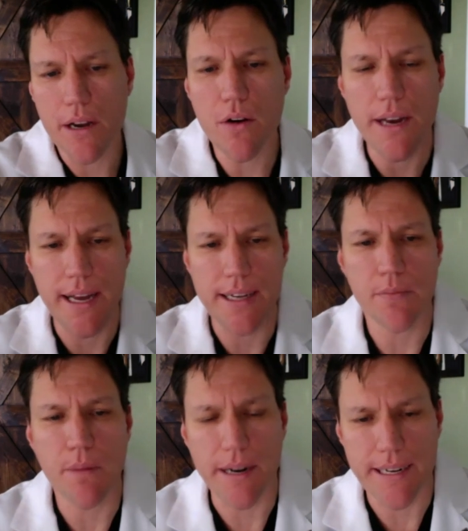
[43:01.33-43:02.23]
go get
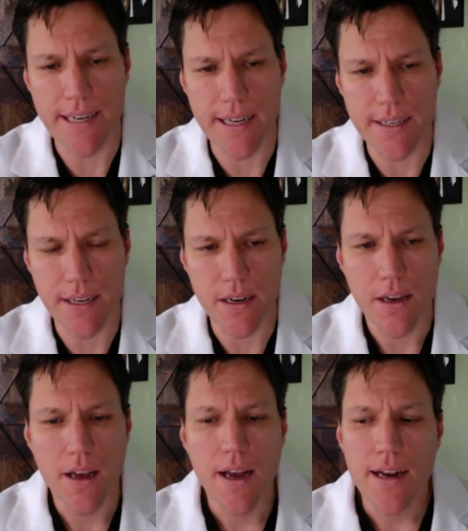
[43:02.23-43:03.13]
antibody testing.
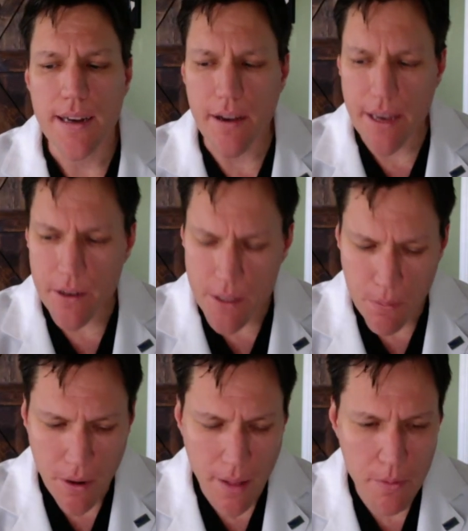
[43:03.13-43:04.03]
Now, here's the
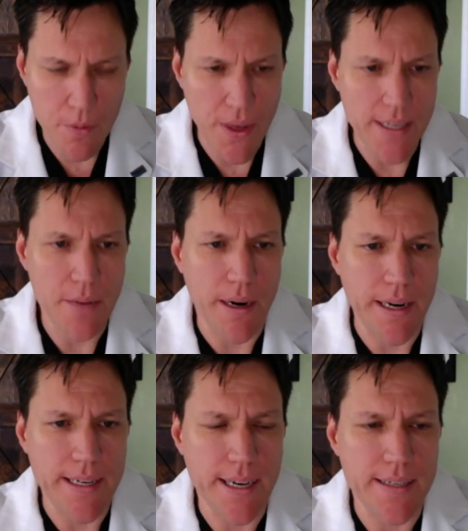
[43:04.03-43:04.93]
problem with
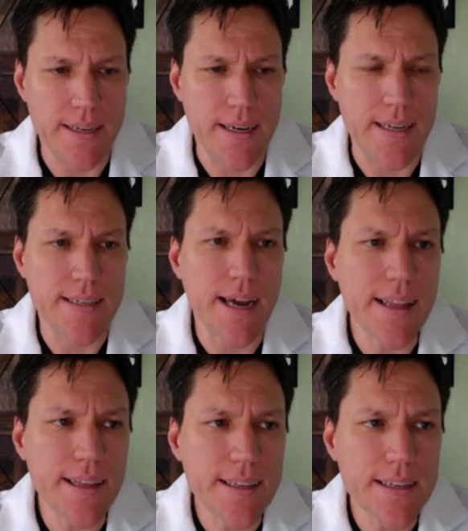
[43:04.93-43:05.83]
antibody testing. It's
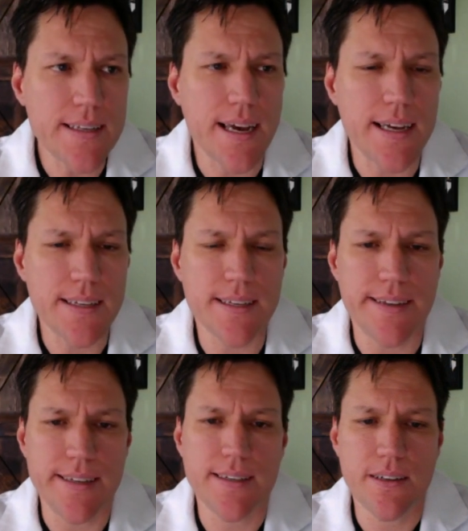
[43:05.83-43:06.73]
not that the test is
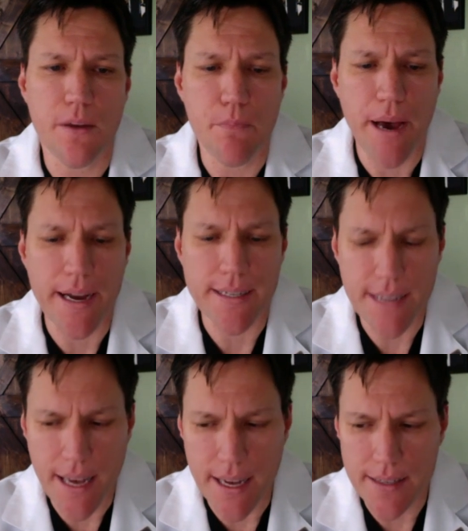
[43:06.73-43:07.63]
necessarily a bad
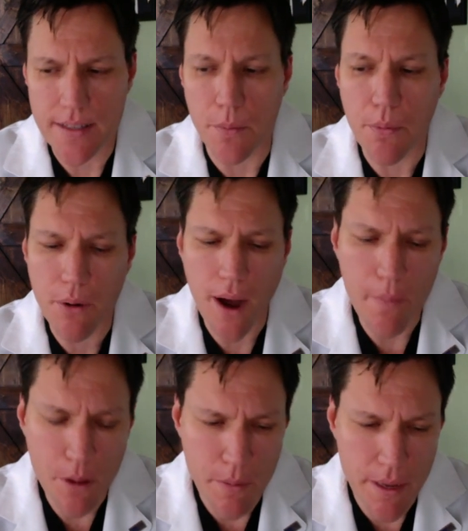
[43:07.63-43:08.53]
test. The
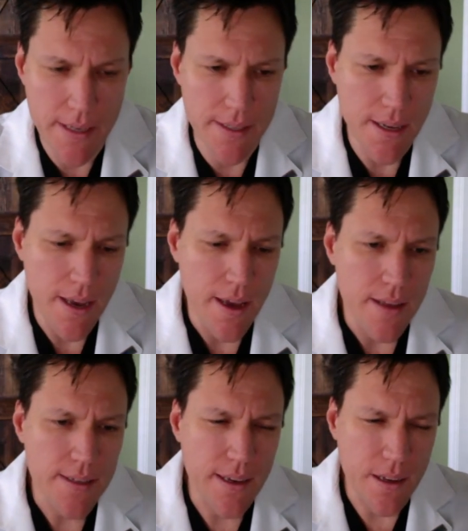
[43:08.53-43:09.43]
problem is,
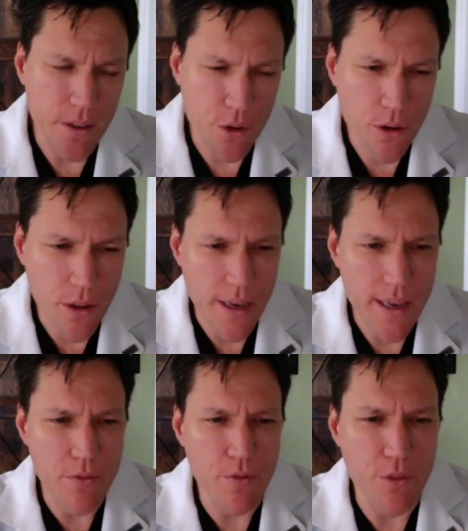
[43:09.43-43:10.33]
it's going to get a little
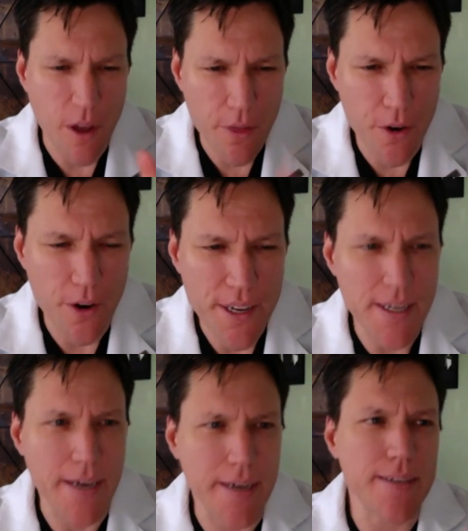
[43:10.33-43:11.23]
clunky for about 30
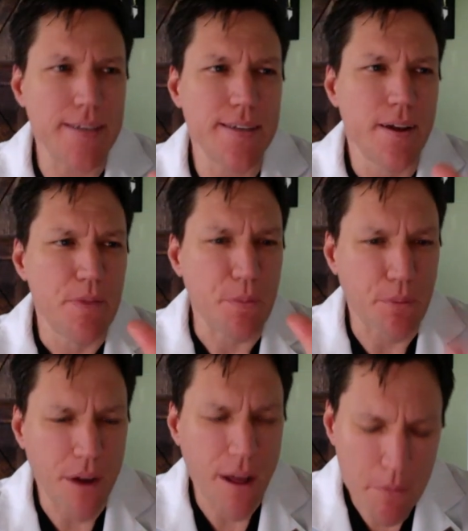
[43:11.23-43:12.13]
seconds. The
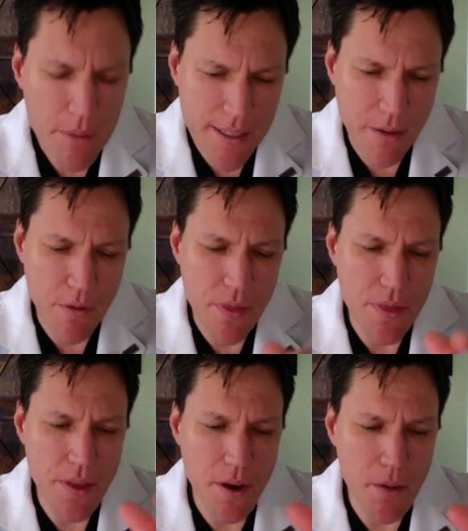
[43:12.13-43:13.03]
problem is that
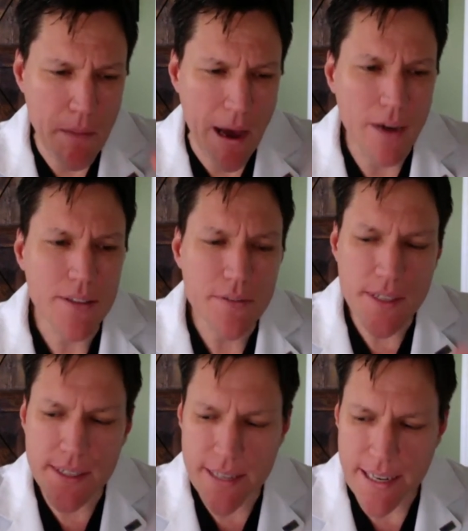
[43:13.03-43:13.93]
when the amount of
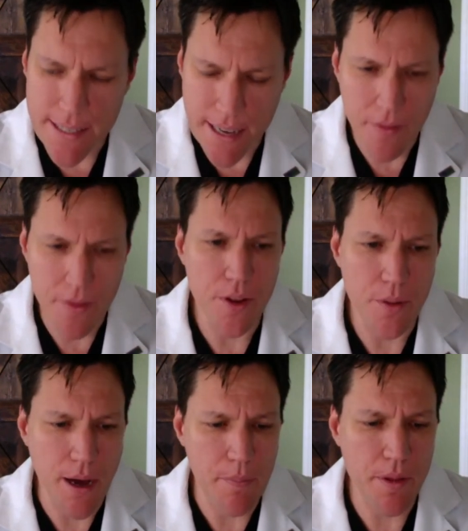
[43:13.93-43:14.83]
disease out there in the
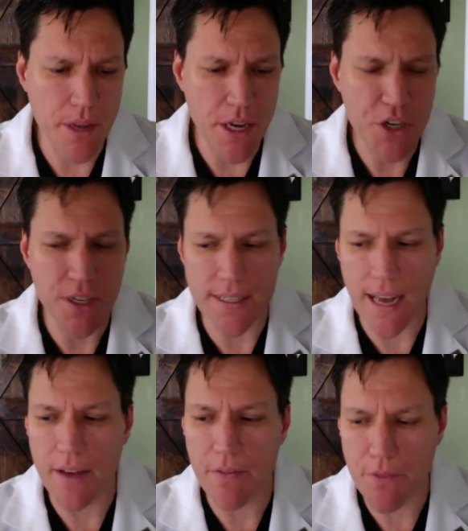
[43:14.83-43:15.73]
population is
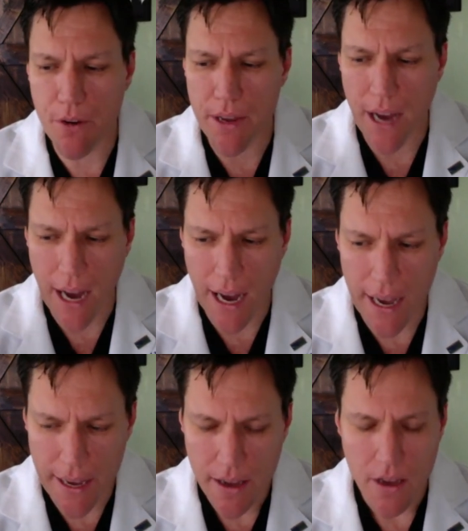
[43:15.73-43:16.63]
not very
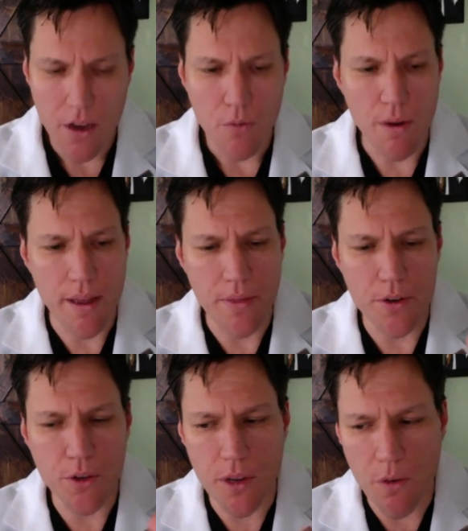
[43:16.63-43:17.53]
high, when
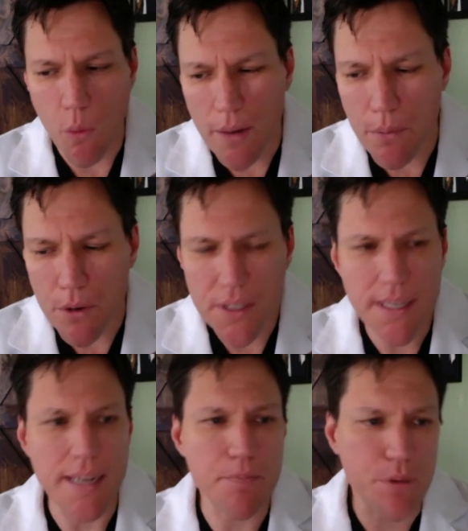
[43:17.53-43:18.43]
there's only
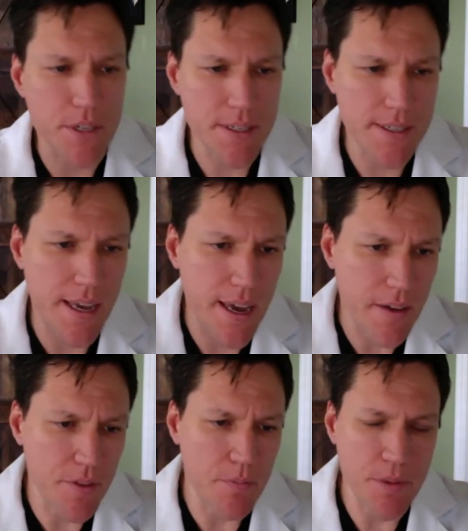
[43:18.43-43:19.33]
1% per se
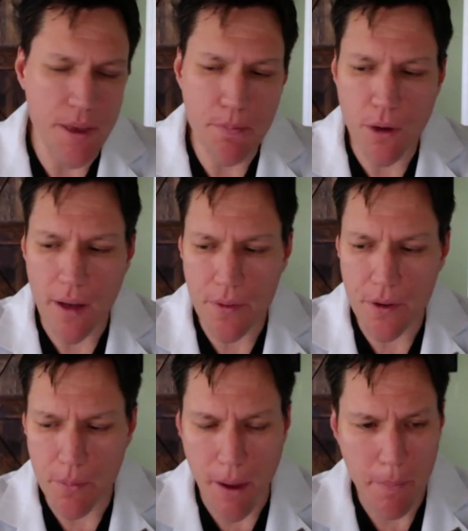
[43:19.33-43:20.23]
of the people out there in
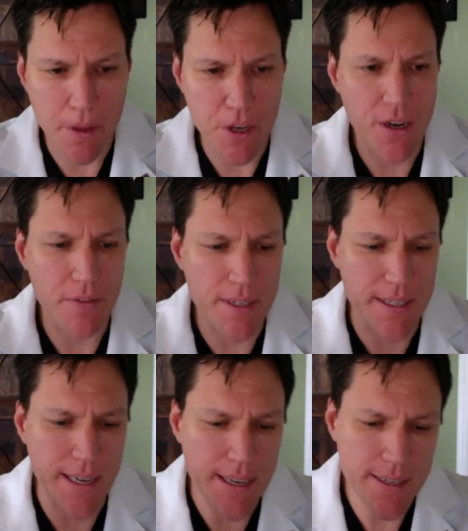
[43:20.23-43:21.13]
the population have
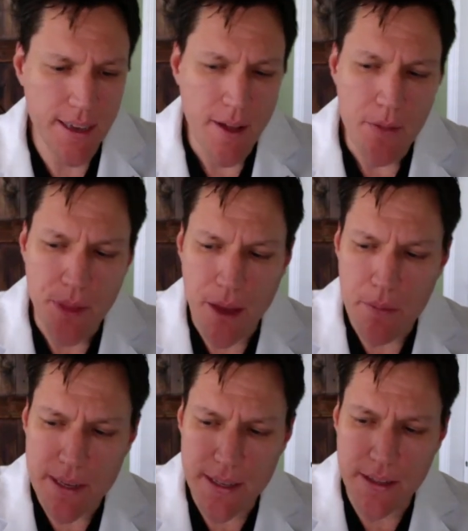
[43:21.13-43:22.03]
disease, that
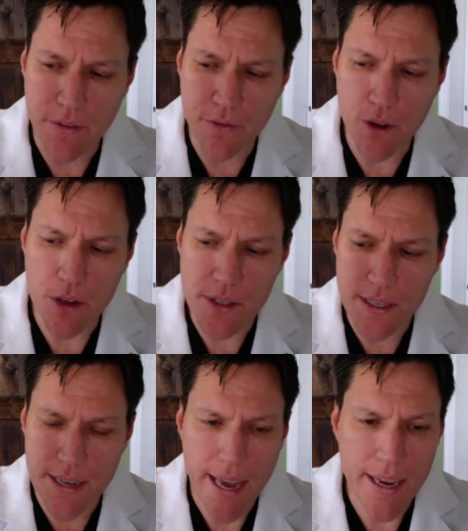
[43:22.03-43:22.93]
means that the false
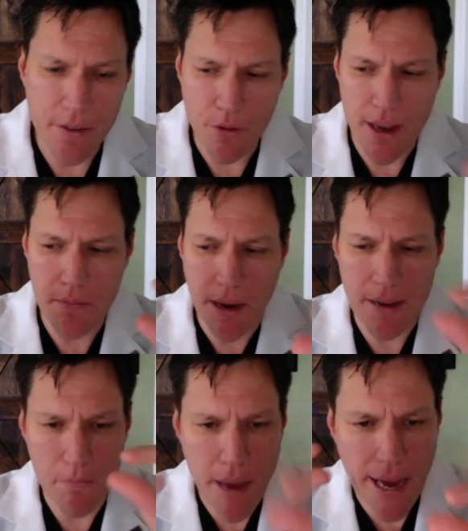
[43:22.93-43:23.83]
negative rate
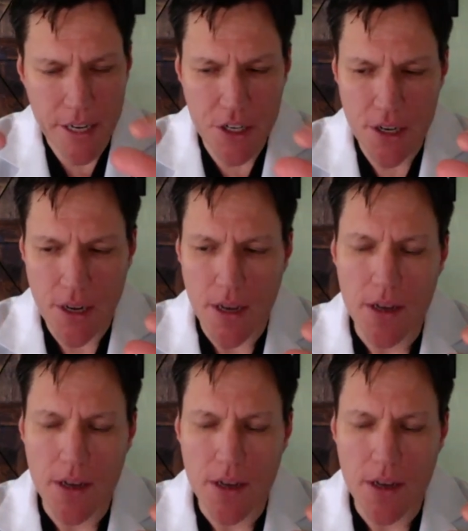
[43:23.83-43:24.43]
might match.